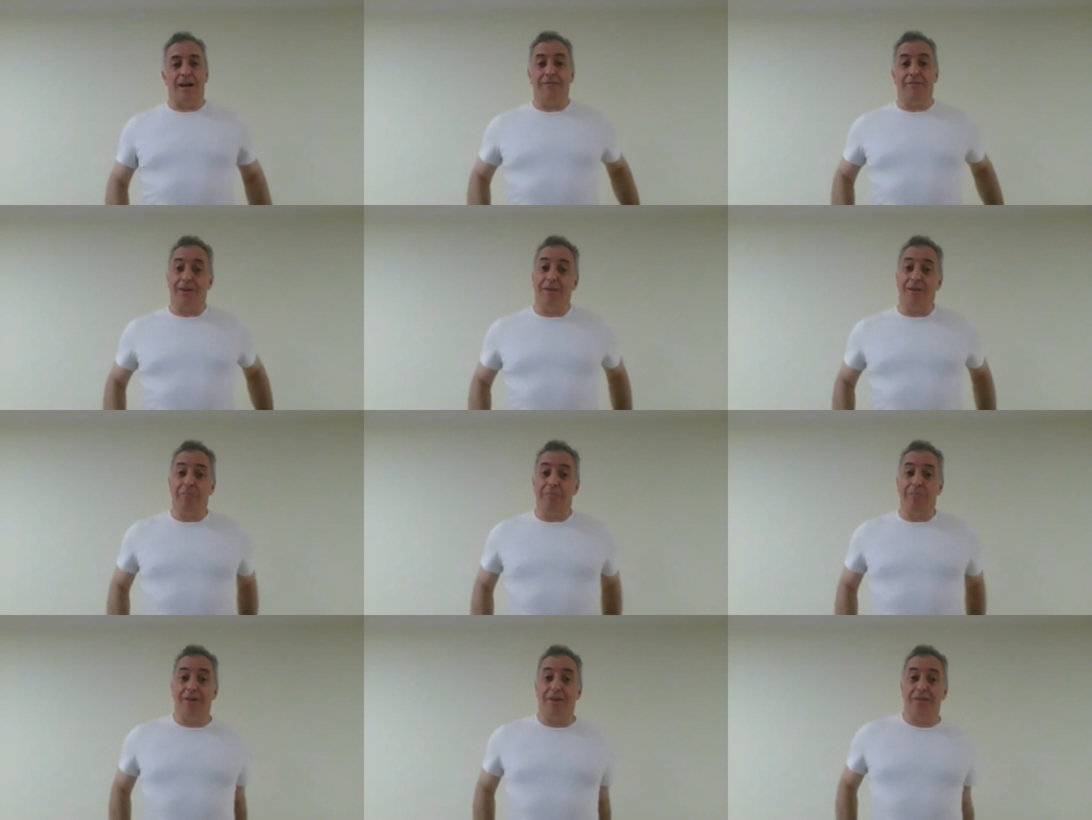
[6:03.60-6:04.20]

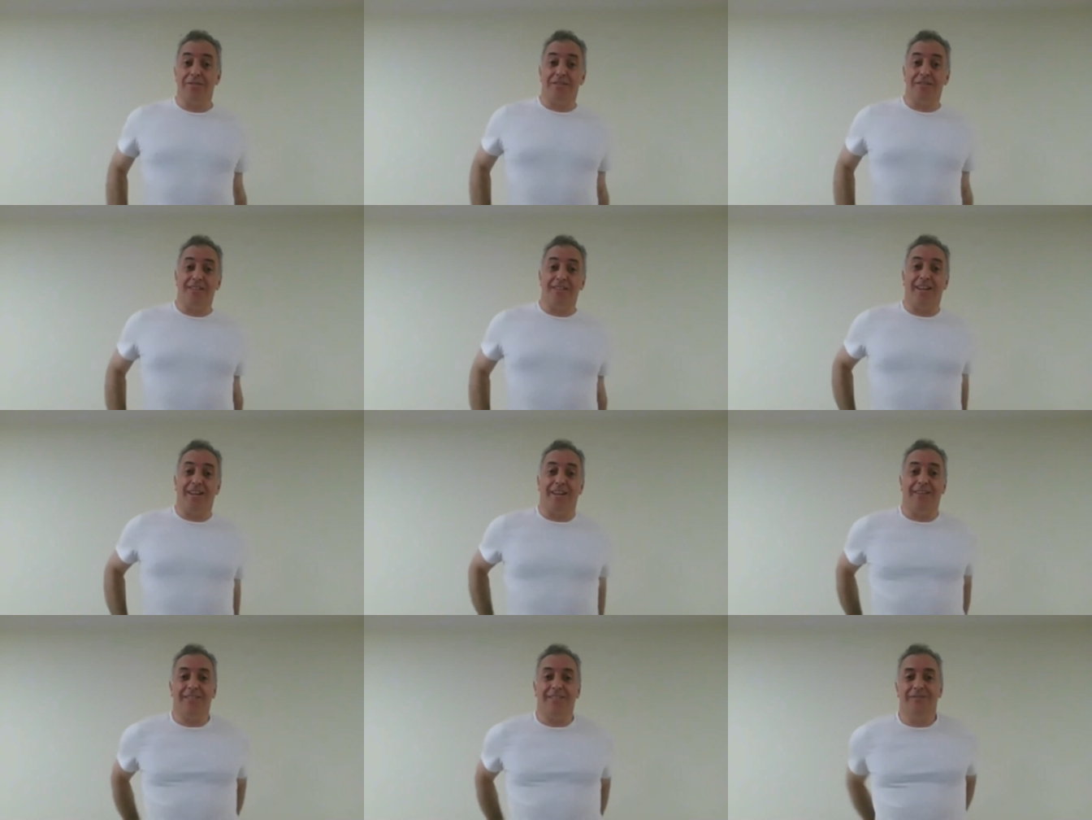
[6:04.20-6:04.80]
very proud to
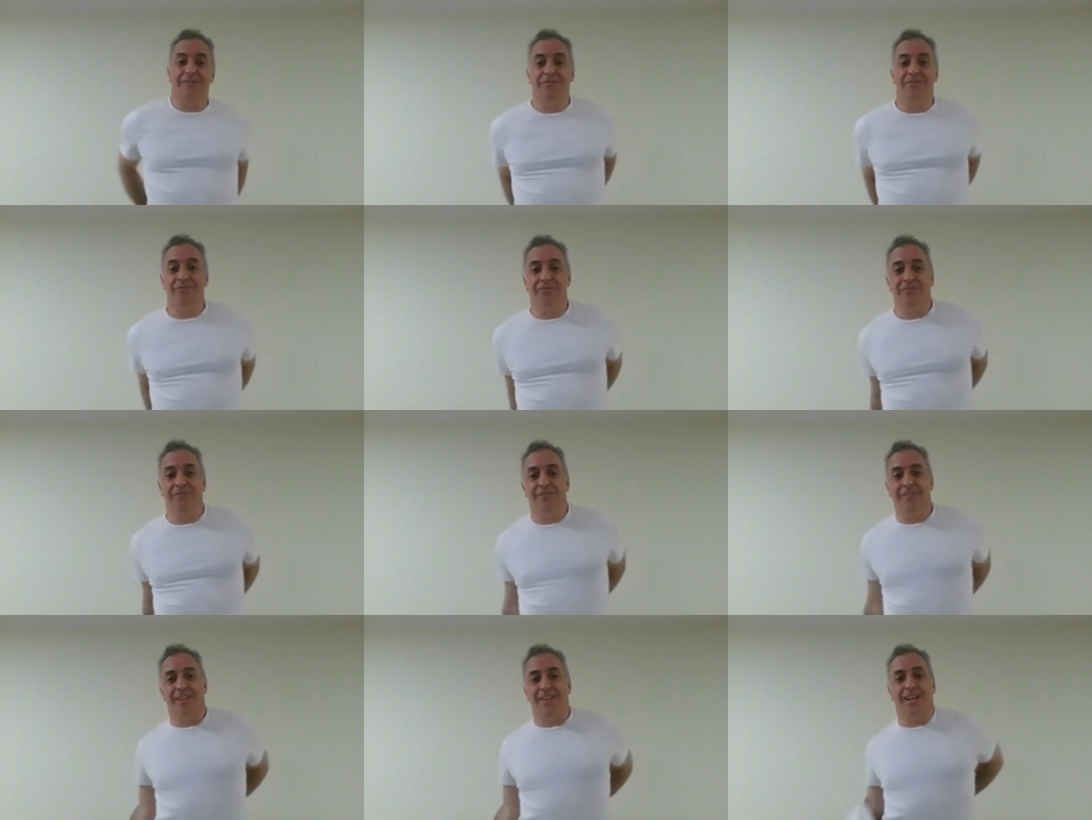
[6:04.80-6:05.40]
say
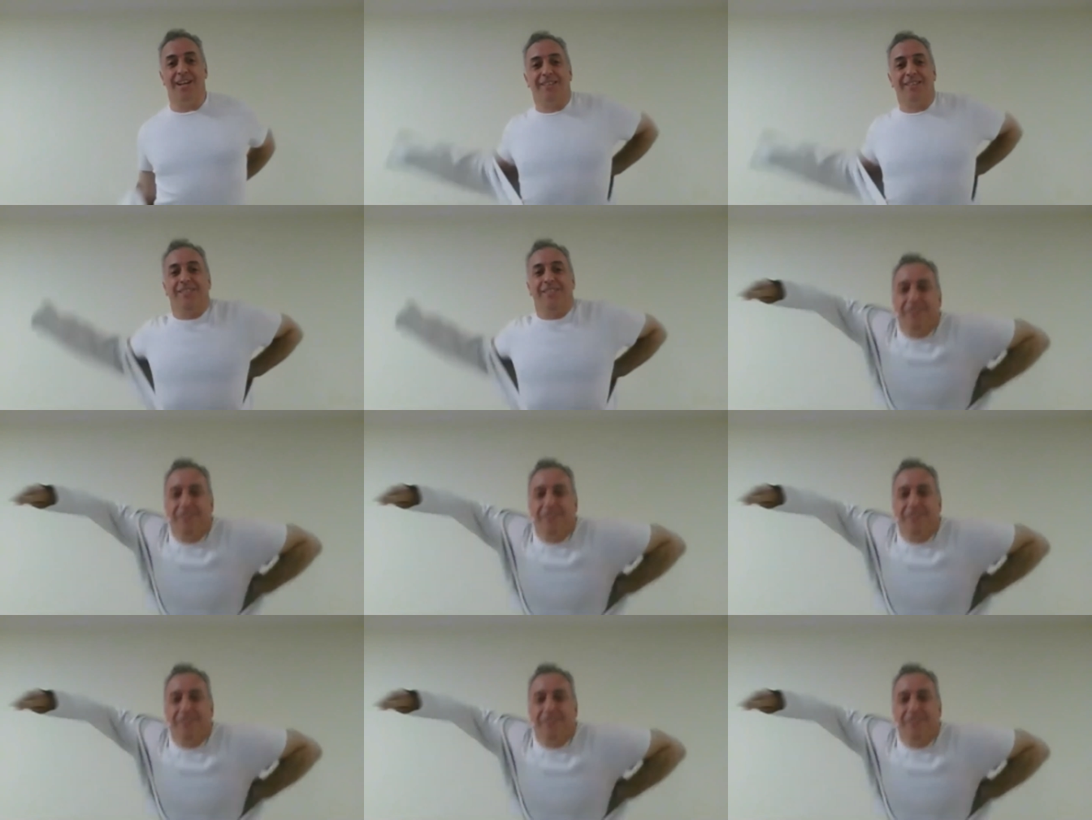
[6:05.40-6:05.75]
that